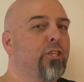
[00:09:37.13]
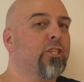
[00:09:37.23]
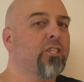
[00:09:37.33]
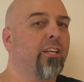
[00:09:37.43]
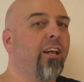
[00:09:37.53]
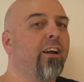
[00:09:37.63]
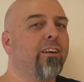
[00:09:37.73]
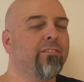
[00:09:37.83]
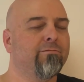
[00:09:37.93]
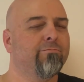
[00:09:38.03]
it
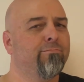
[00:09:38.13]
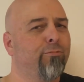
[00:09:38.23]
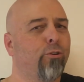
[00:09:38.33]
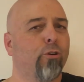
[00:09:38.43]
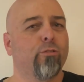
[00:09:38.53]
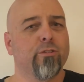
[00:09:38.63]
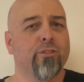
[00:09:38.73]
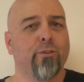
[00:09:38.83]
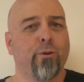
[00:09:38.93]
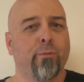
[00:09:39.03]
Stallone or is
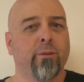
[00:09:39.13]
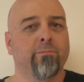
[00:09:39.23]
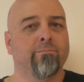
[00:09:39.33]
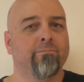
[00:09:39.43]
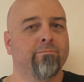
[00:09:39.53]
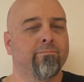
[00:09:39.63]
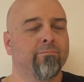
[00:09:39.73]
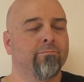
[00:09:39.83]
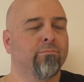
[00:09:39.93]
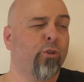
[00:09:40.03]
it Urban?
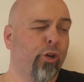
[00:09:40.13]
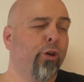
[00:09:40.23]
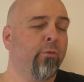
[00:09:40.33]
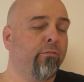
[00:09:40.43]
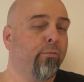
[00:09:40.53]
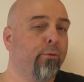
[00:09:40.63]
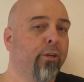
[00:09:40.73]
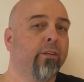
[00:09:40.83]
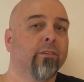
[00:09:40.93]
Urban for me.